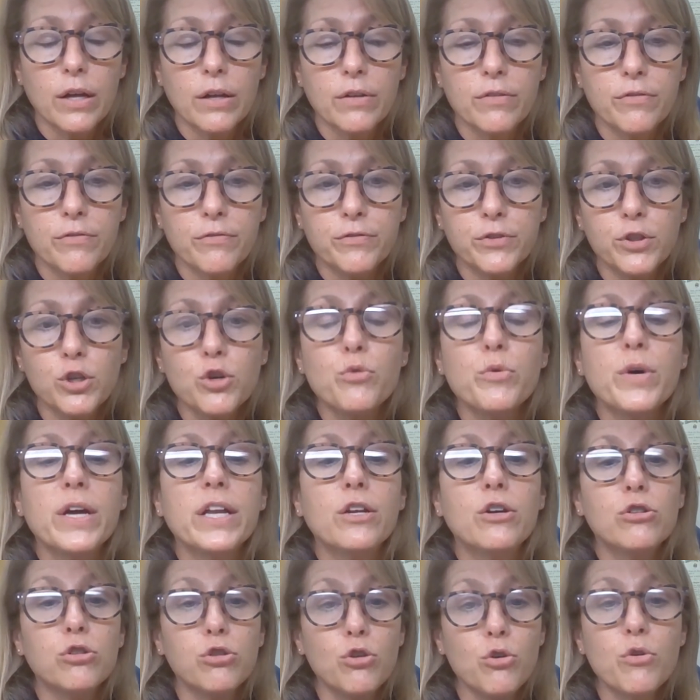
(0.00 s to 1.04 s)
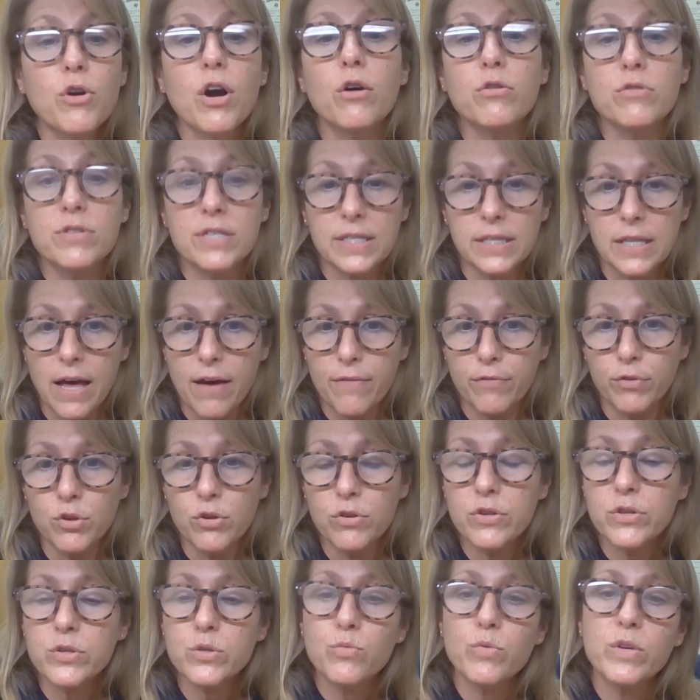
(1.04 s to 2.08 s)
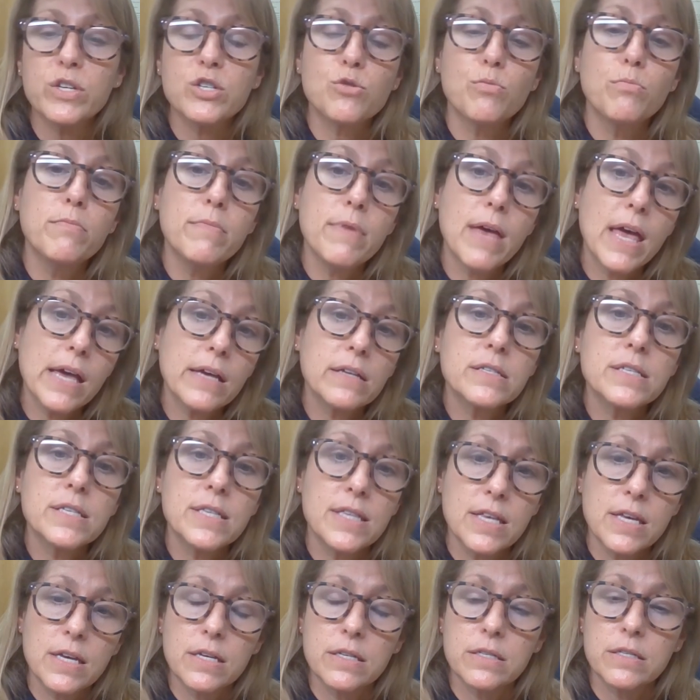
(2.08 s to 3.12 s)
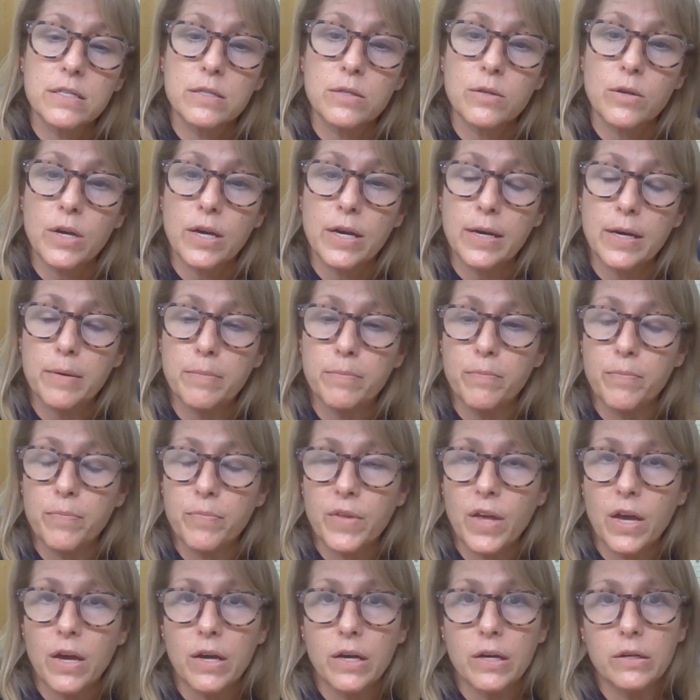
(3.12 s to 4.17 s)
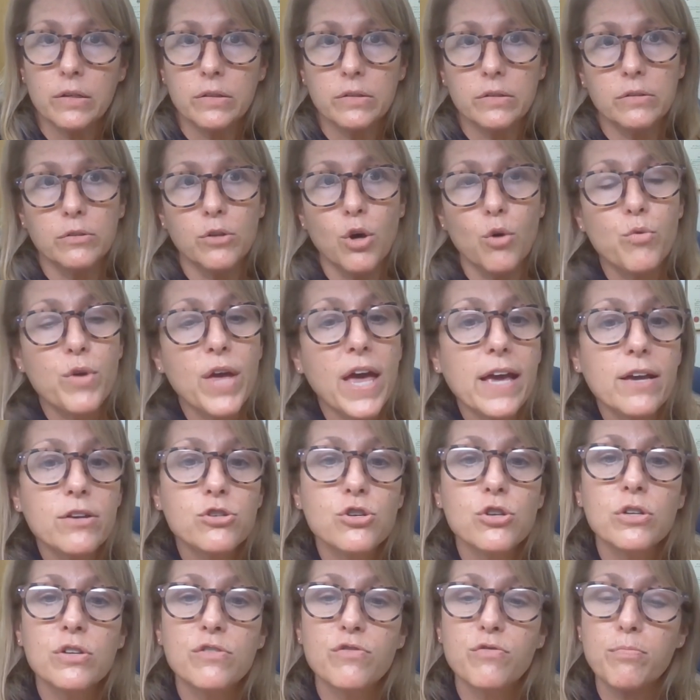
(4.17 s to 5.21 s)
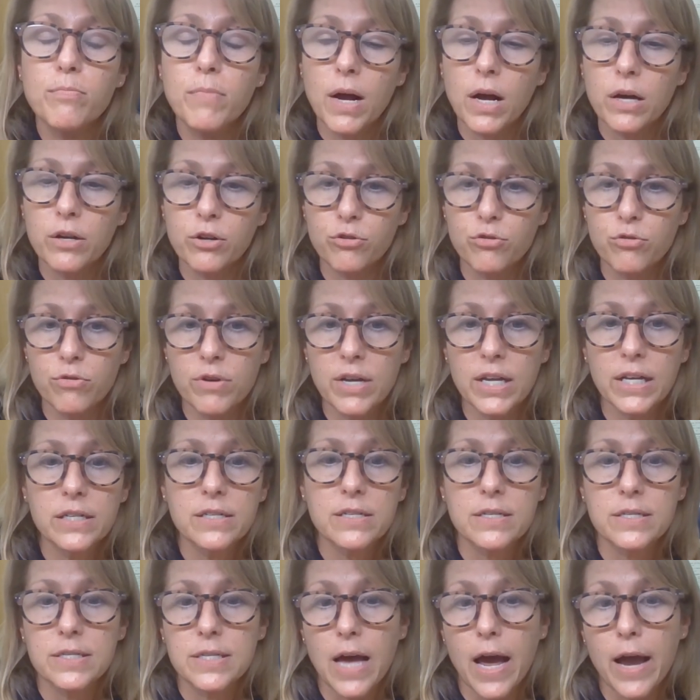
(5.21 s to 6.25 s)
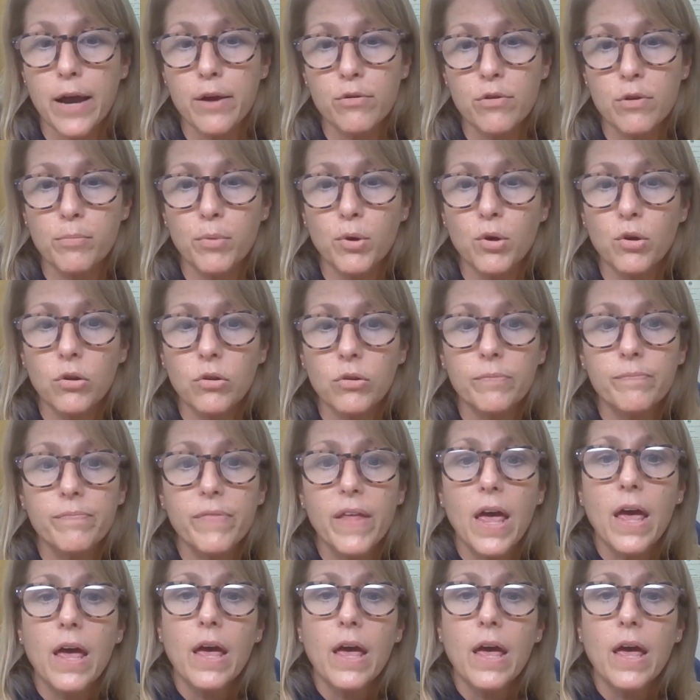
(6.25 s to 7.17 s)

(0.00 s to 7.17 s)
fluid glucose levels, which makes this location of monitoring desirable.